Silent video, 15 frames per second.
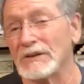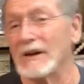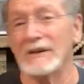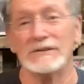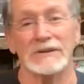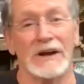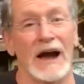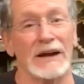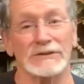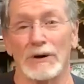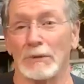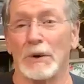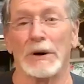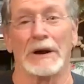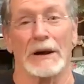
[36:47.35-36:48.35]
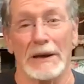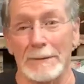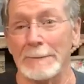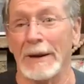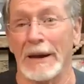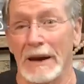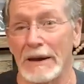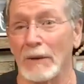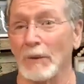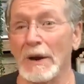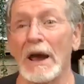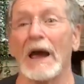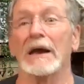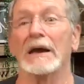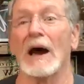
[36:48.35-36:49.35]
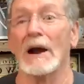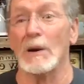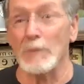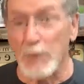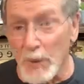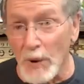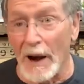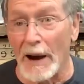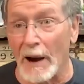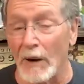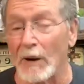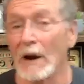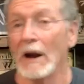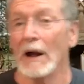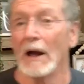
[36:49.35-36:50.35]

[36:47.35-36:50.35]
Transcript: These guys are really big and we ain't got a prayer.